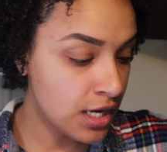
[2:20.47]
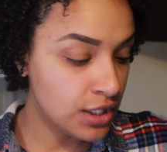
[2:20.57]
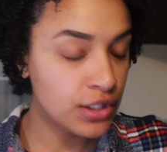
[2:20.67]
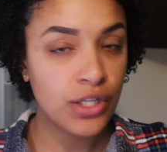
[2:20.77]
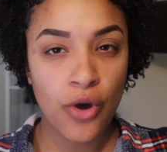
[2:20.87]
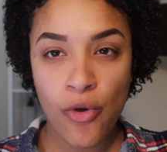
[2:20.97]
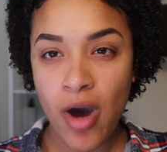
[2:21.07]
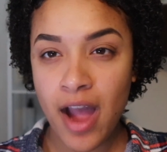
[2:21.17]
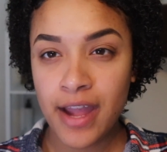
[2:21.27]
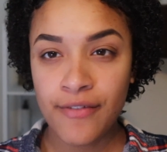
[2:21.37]
So
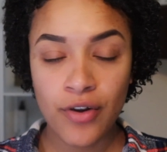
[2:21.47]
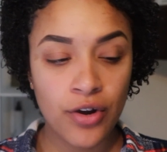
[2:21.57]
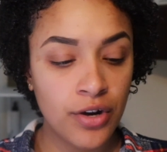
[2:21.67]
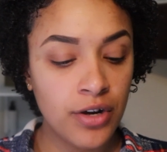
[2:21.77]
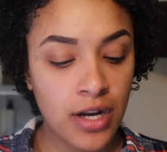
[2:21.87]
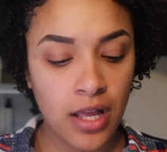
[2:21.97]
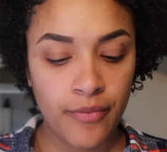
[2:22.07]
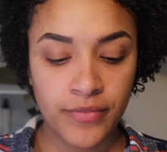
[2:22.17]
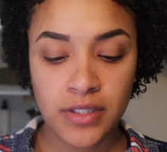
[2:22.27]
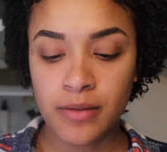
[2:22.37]
I have heard
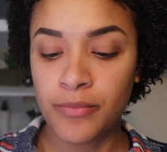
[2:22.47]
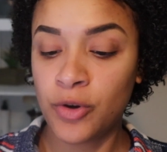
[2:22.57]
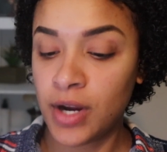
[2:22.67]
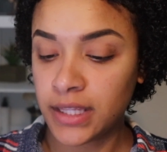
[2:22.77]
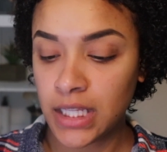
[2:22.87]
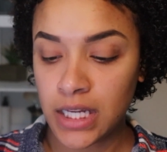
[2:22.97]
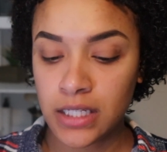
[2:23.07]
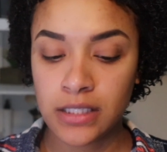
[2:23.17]
some great things,